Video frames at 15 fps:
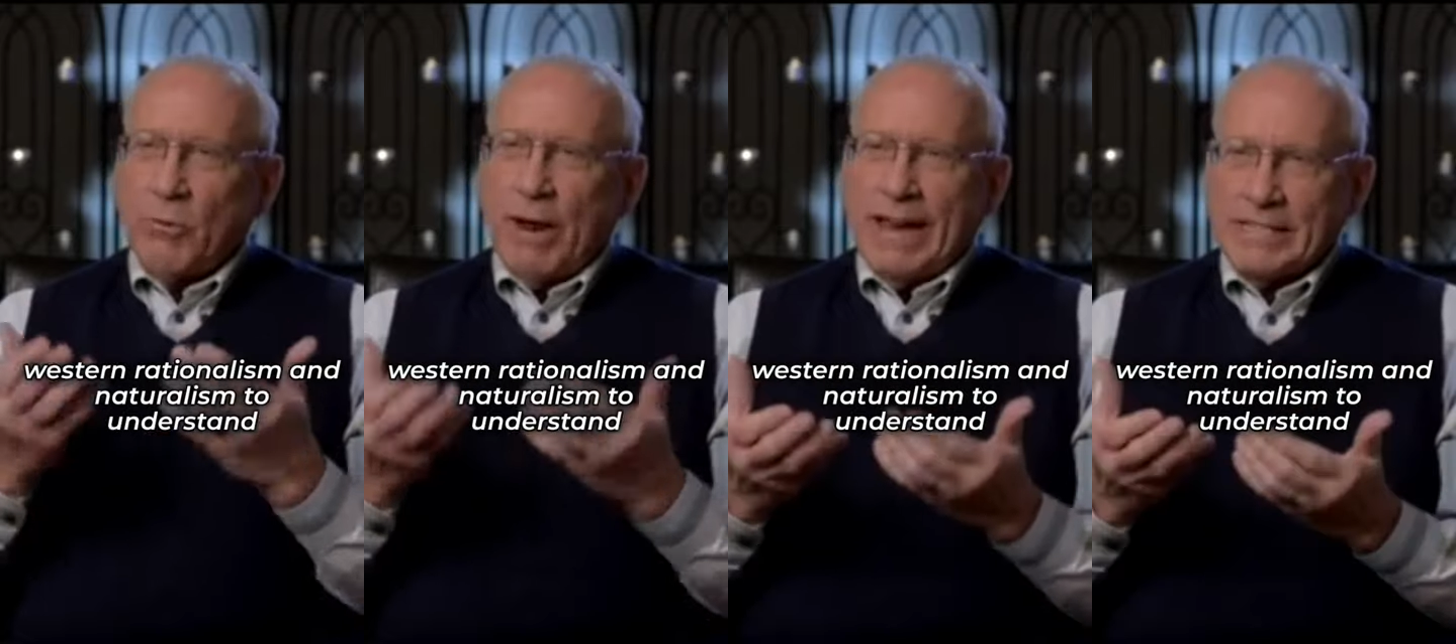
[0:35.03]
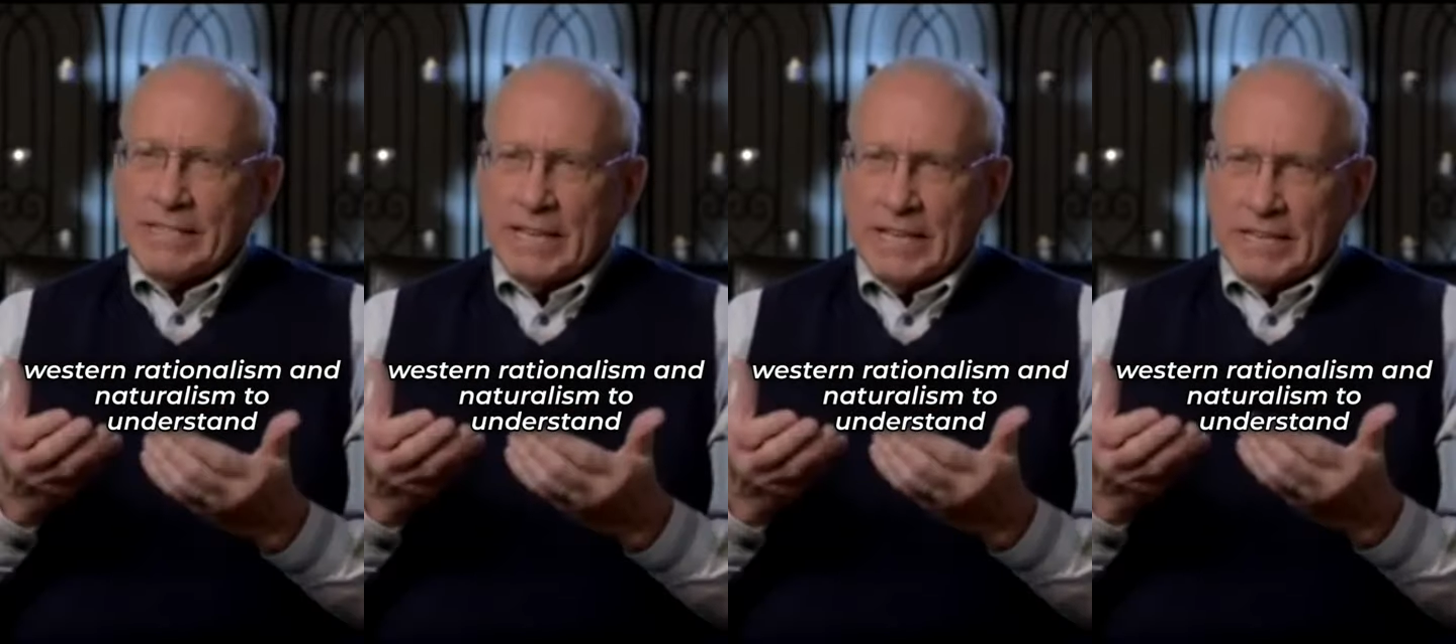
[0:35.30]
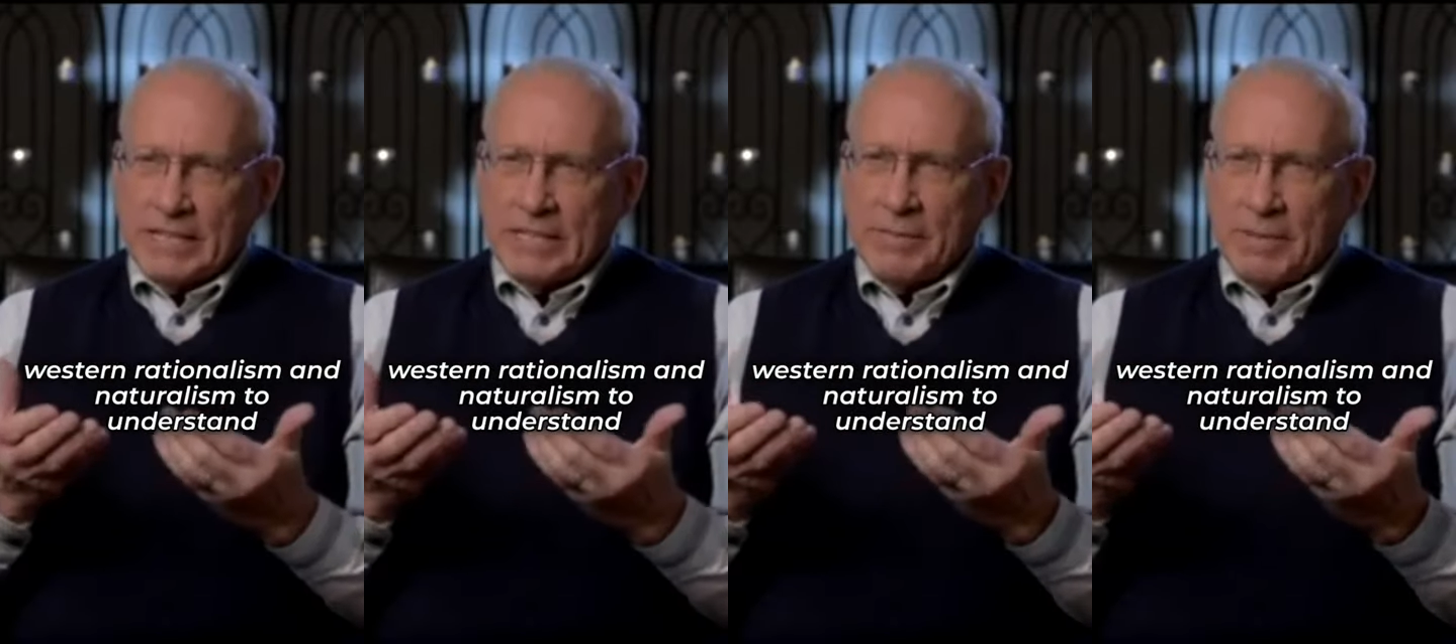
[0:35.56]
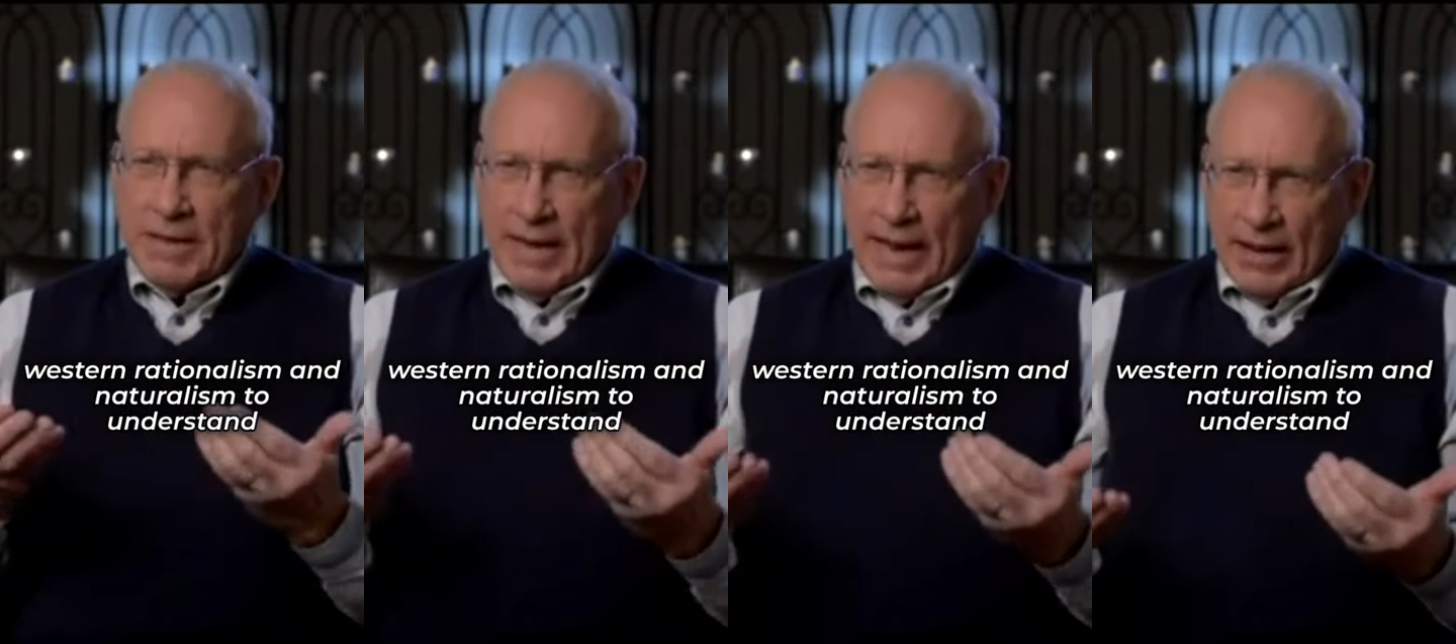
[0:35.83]

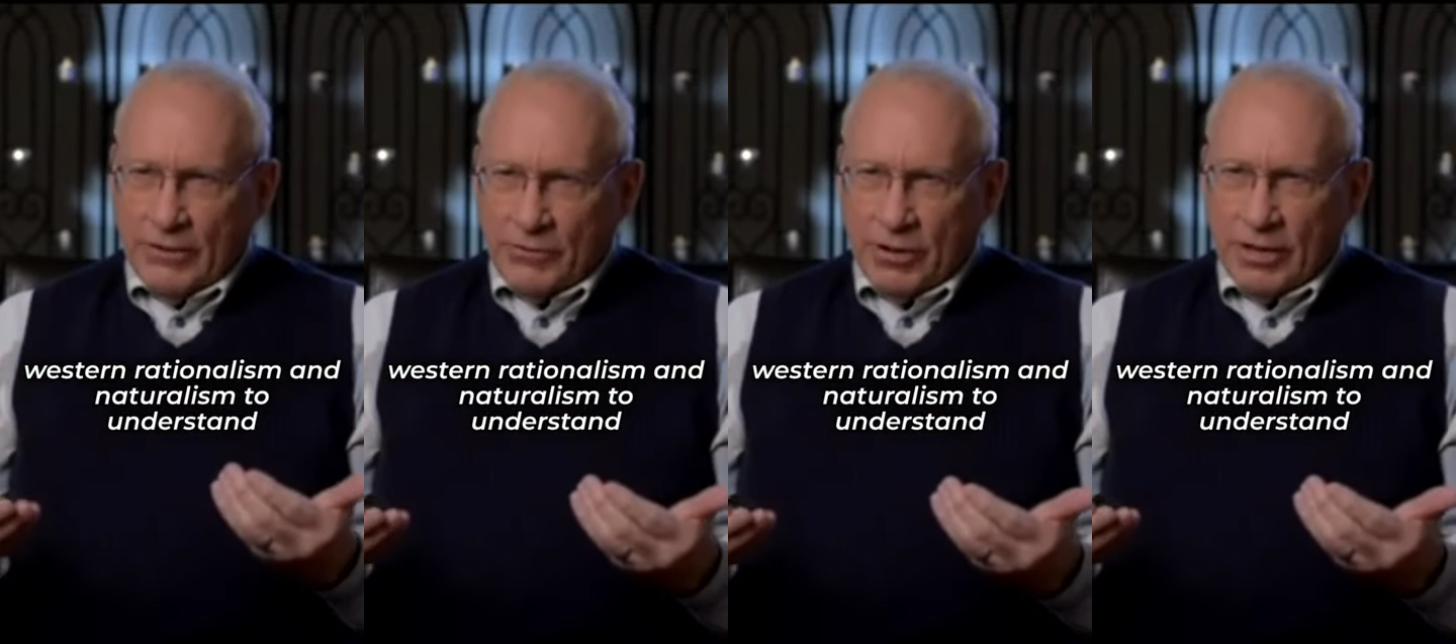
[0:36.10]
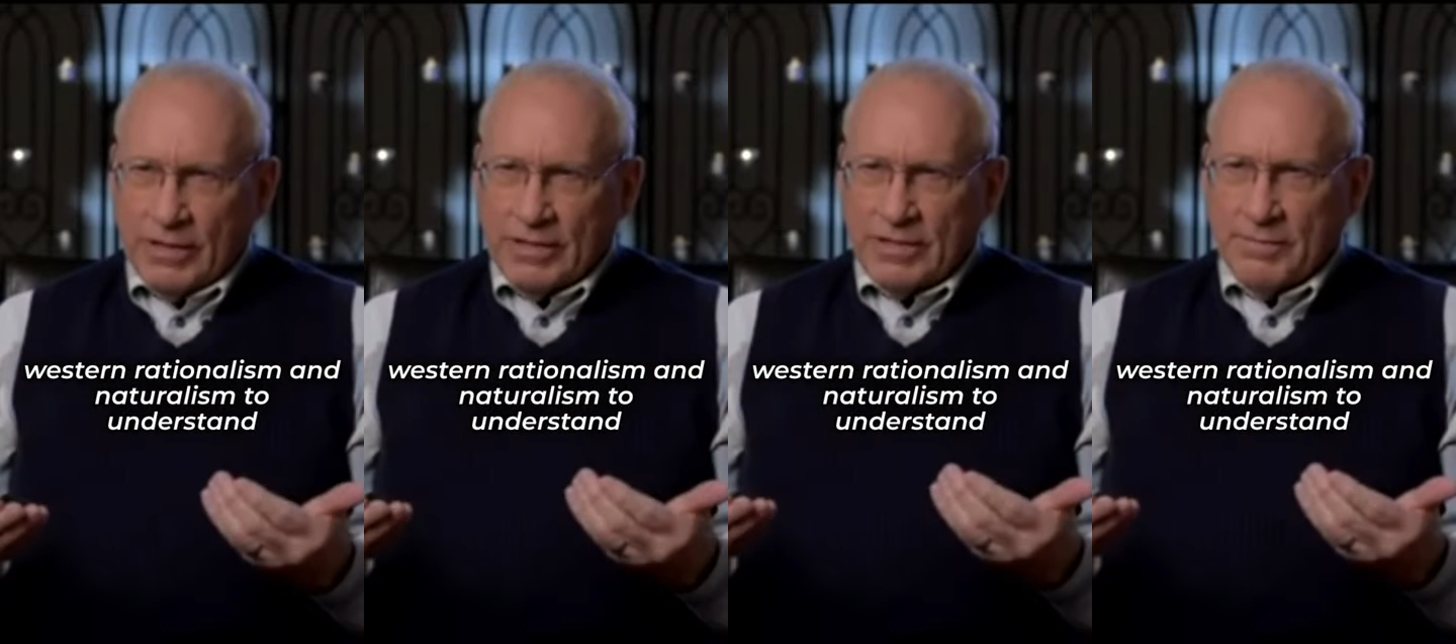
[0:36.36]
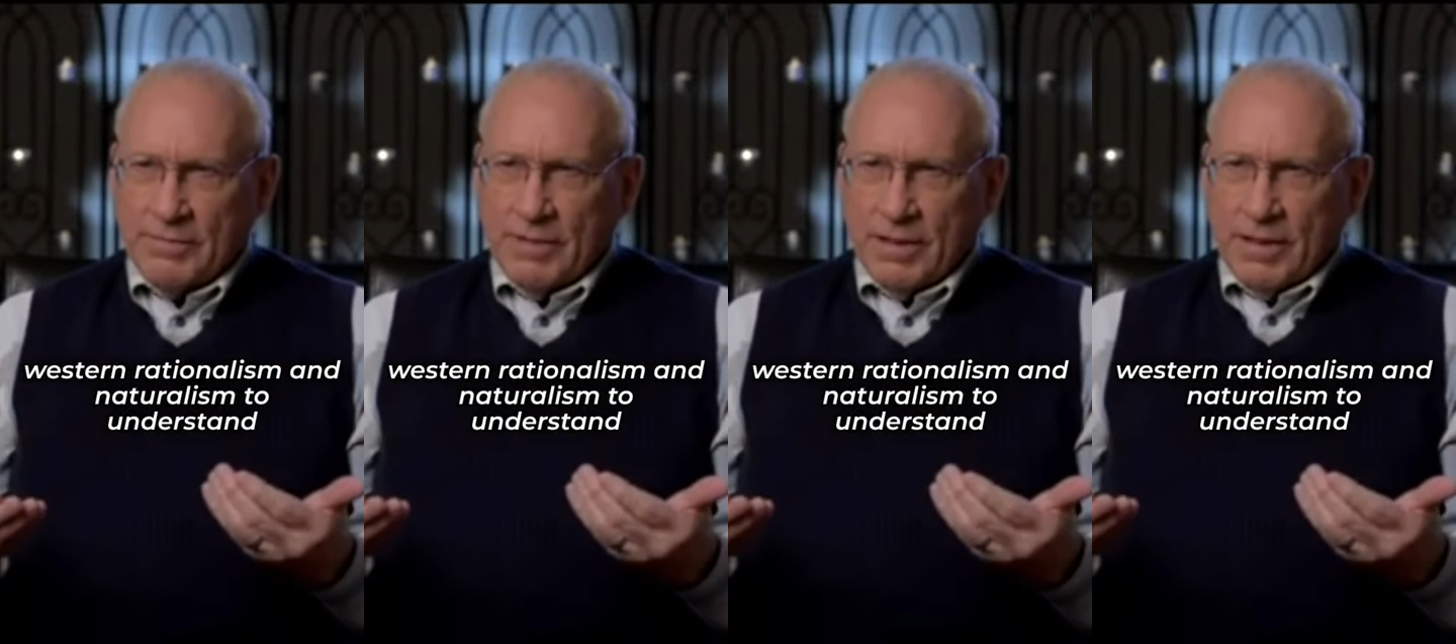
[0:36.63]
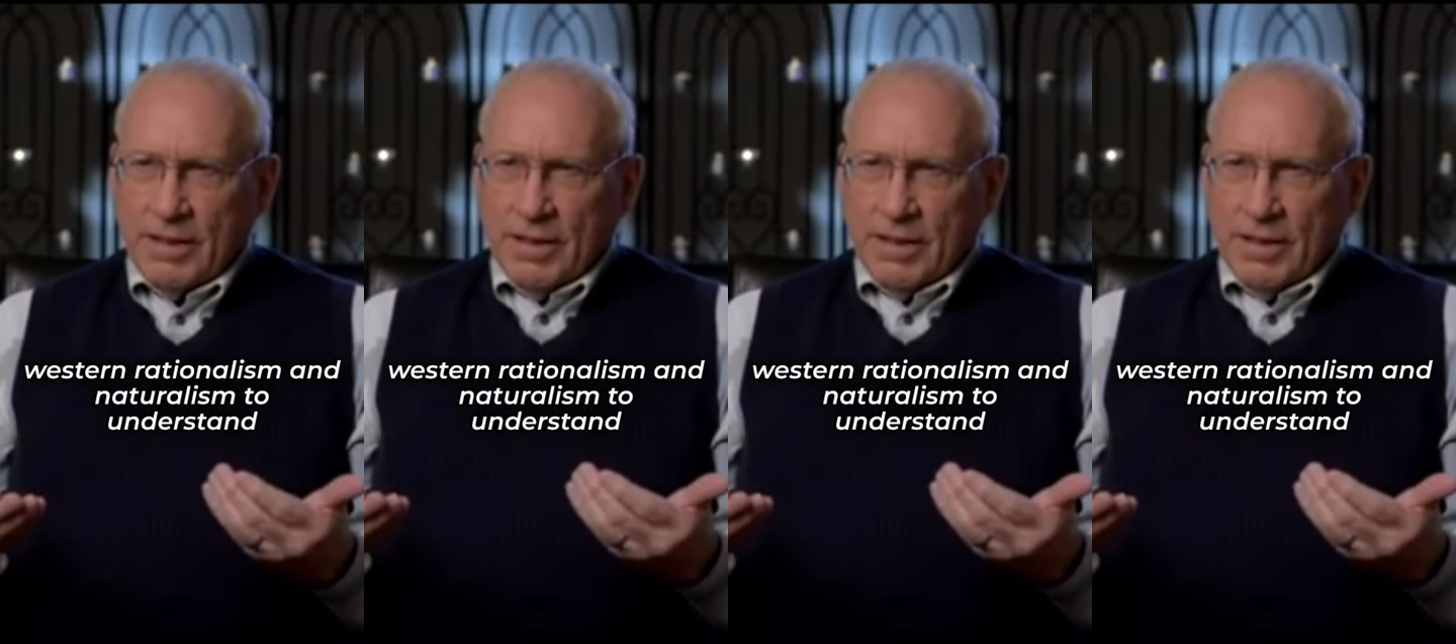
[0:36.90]
rationalism and naturalism